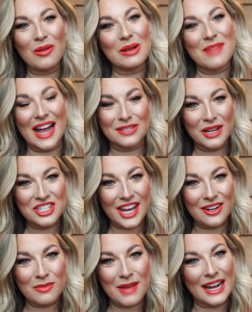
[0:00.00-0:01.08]
Welcome back to my
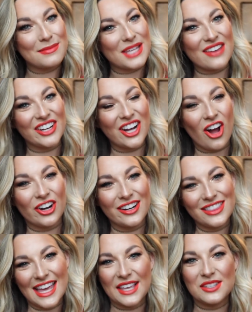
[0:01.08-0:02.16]
channel. My name's Avery
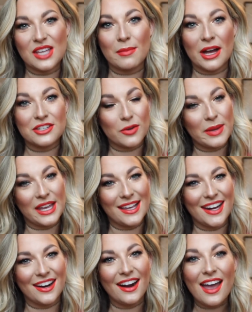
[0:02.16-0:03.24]
Connor. Thank you so much for being
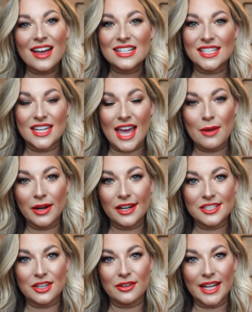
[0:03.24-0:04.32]
here. Today we are
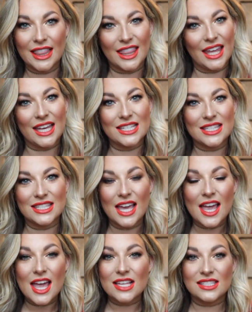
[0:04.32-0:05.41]
doing this
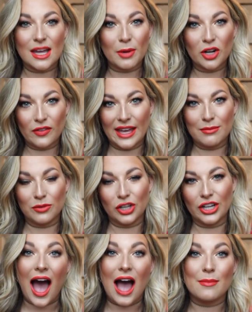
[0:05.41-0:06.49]
summer glam
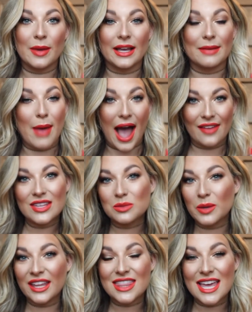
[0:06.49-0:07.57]
look. I'm back in the
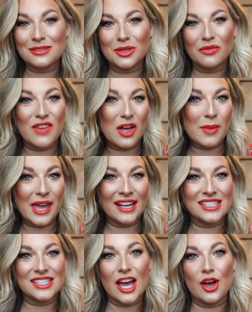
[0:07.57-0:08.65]
swing of things with filming,
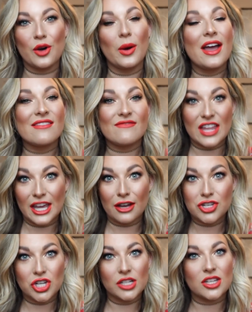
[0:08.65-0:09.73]
so
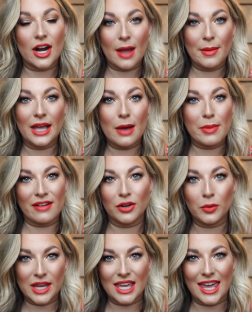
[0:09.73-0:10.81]
videos should start coming up every
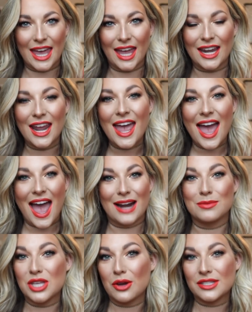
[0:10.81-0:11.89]
week again, and
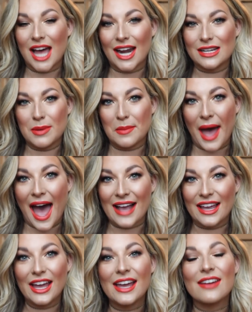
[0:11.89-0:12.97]
I'm so excited to be
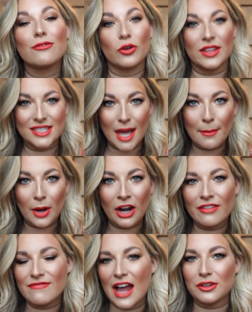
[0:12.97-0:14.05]
back for the
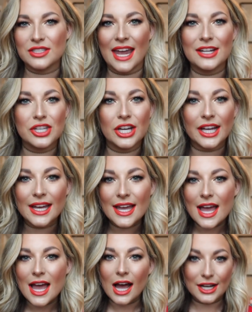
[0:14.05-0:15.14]
summer. Finals kind of took
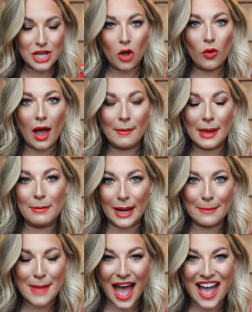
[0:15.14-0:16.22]
a toll on me, but
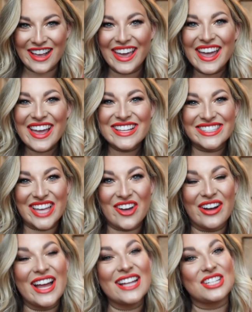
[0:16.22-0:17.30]
I'm back.
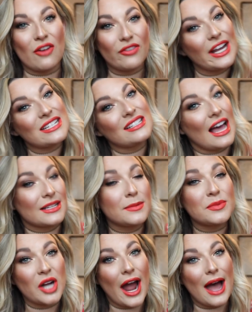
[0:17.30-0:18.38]
So don't forget to like and
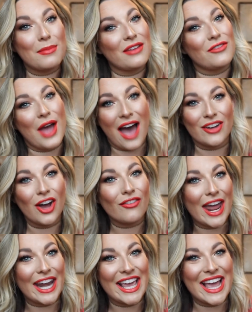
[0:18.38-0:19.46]
subscribe if you haven't
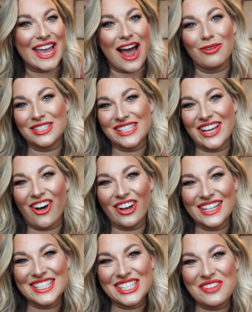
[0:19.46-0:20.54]
already, and I will see y'all
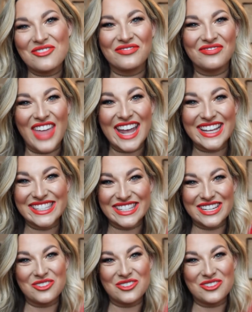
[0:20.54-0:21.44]
again soon. Thanks.